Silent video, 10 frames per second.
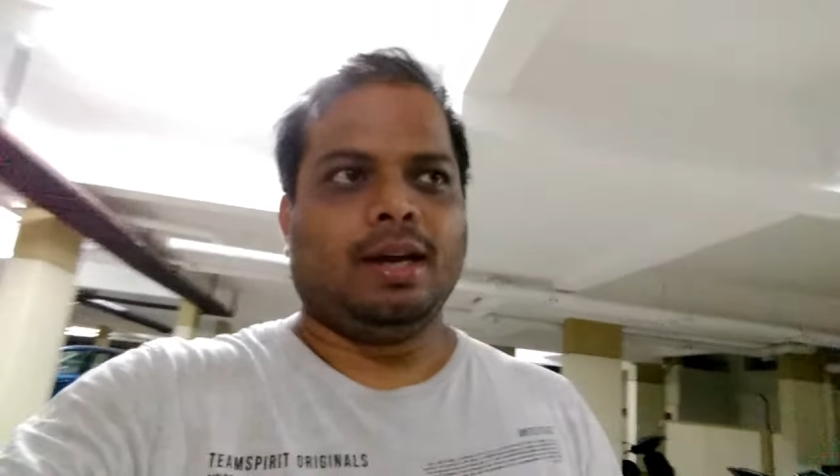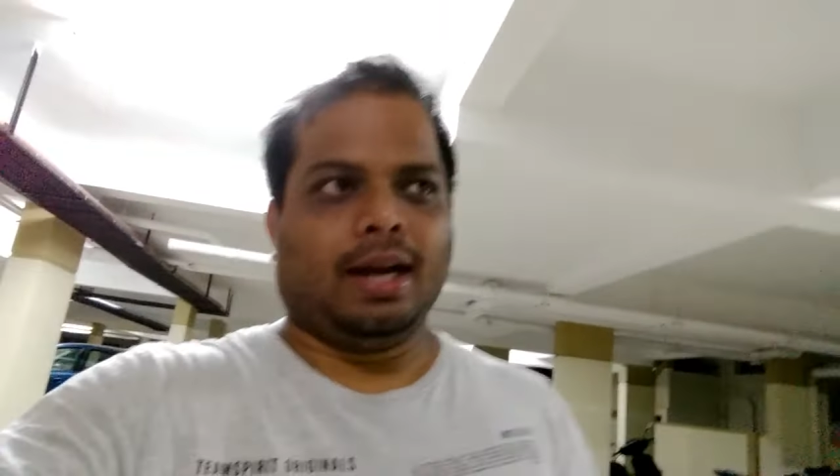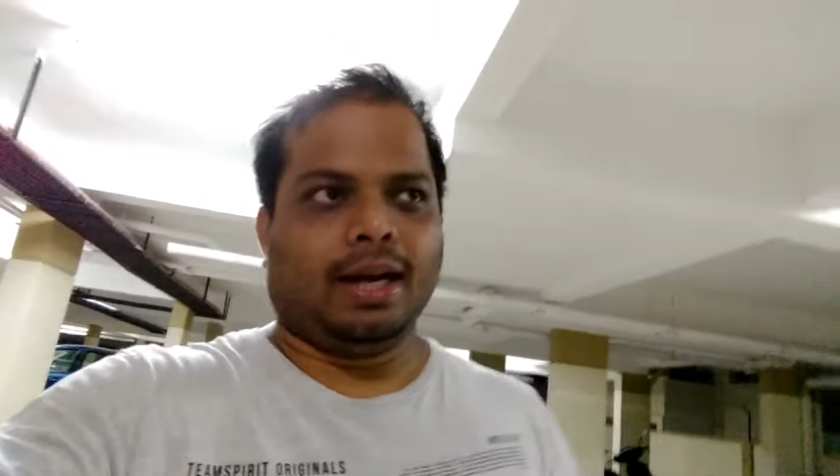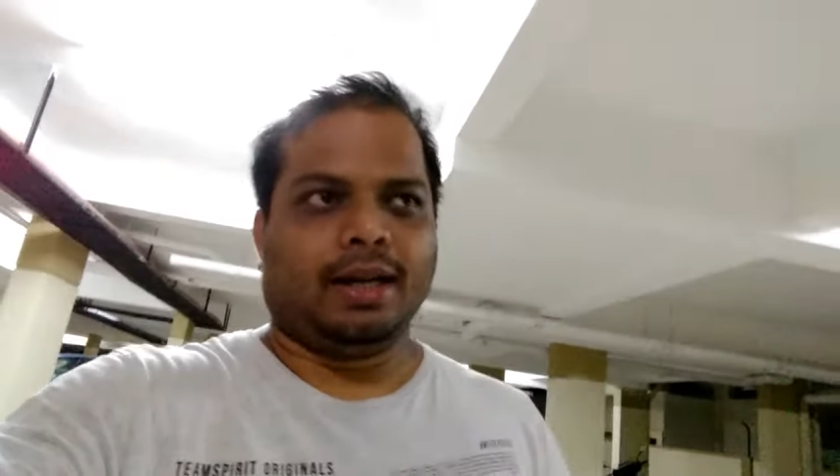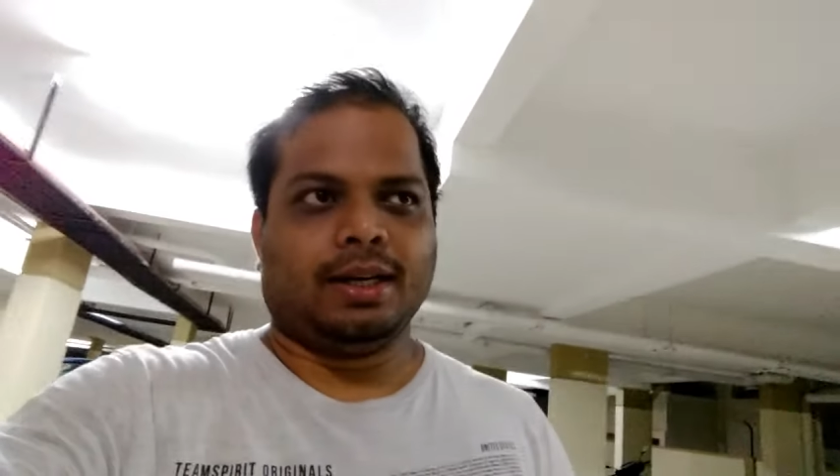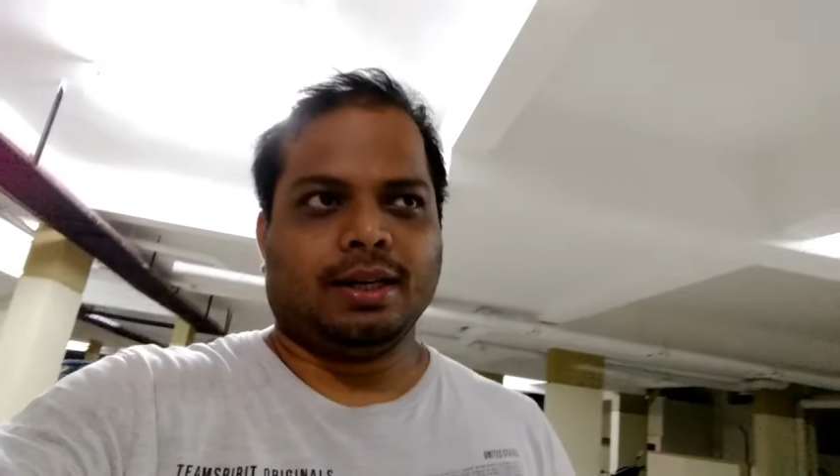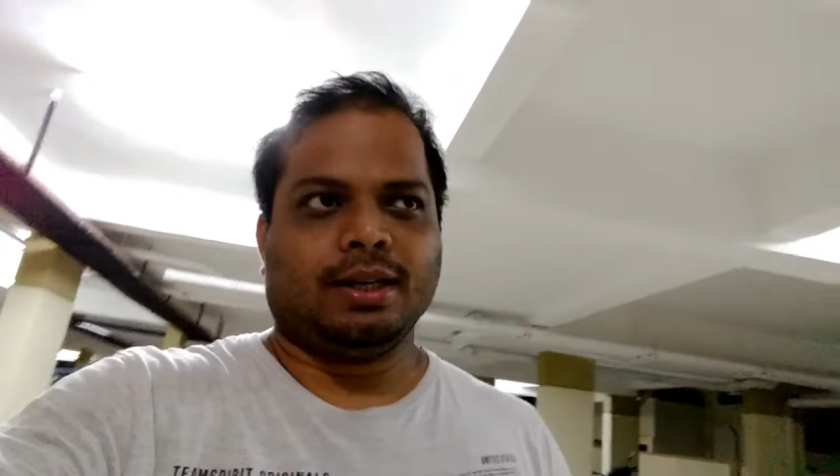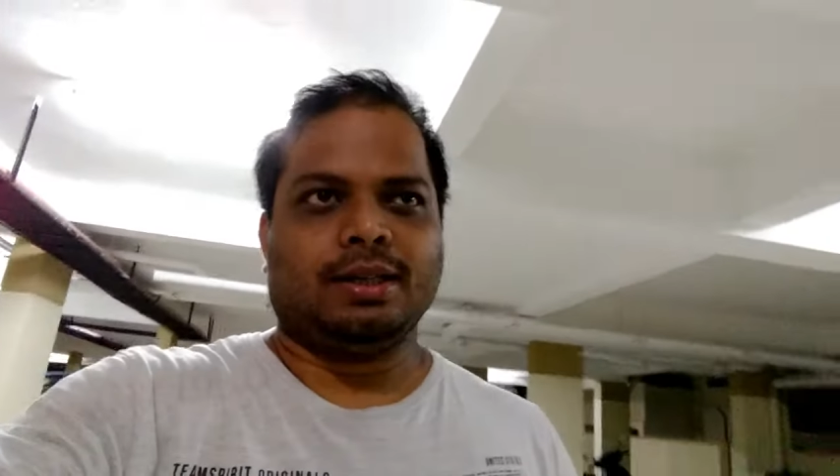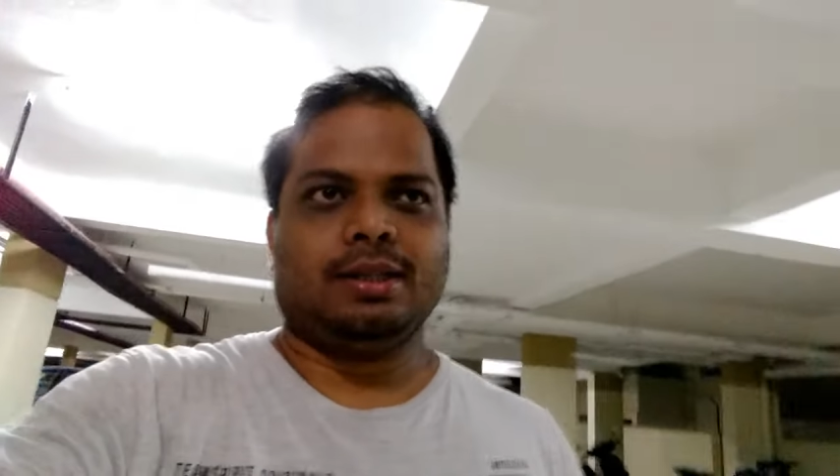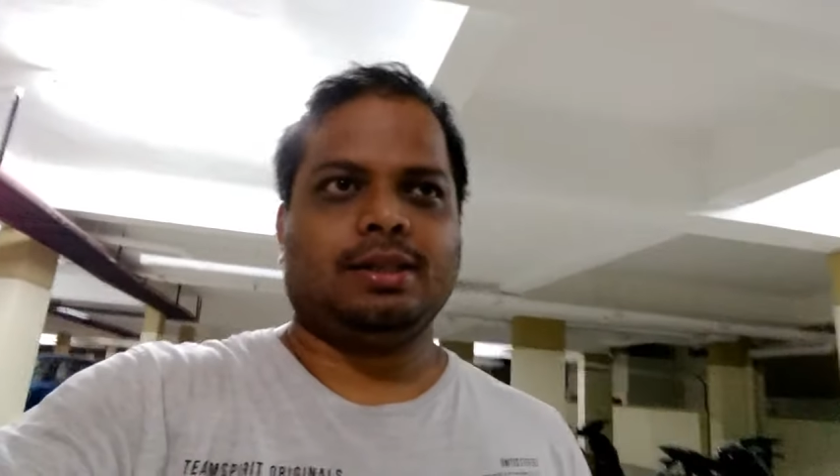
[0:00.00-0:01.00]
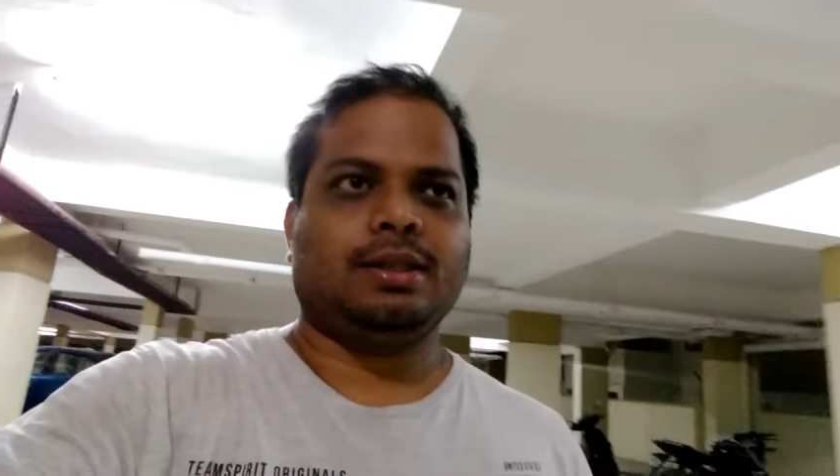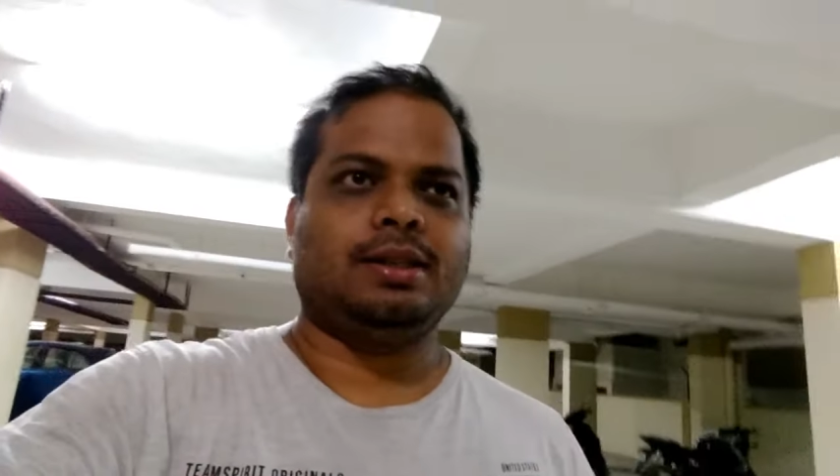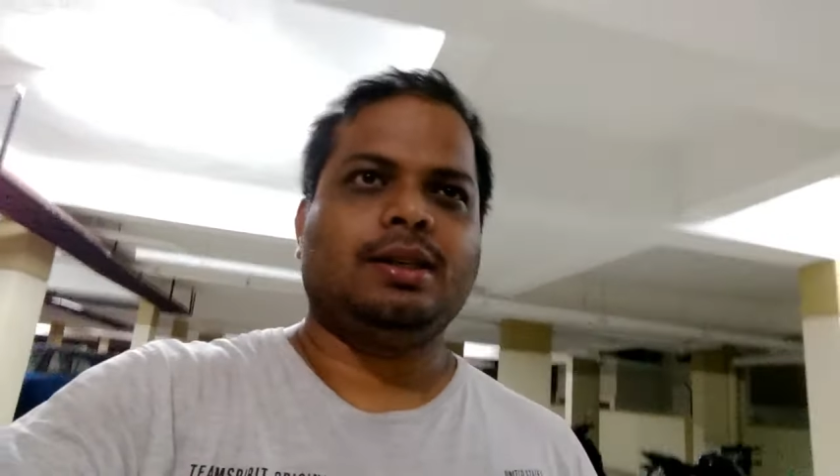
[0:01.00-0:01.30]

and